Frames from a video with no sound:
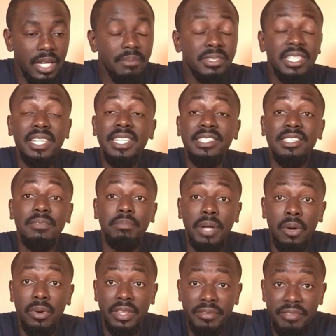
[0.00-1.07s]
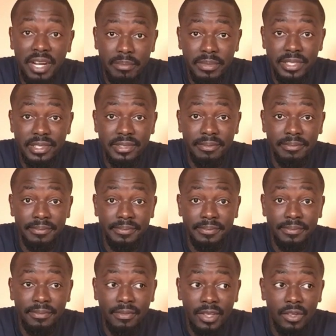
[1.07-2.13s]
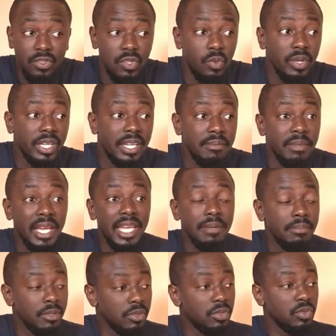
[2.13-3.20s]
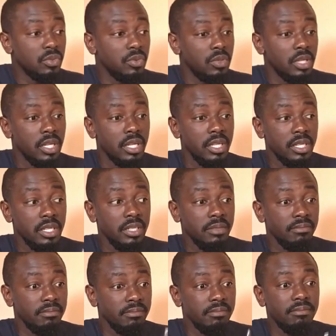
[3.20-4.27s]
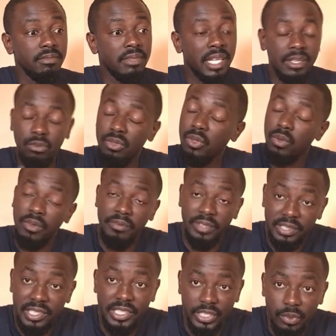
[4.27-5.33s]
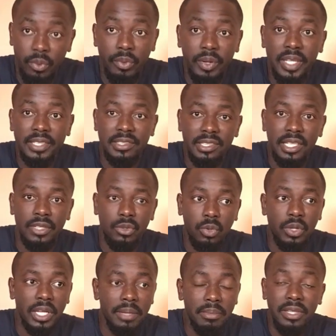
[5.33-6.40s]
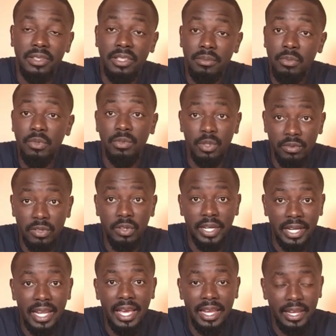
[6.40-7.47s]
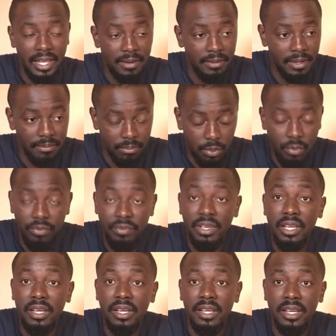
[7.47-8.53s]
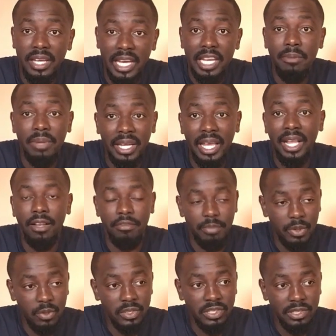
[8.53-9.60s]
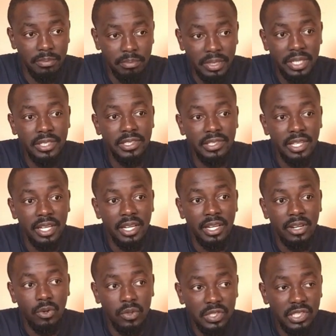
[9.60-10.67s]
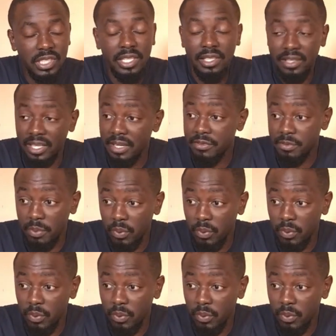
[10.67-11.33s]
I'm saying let's empower the farmers so we can be able to get to the conversation where we can start talking about the removal of the red line and improving animal health because the biggest concern that I've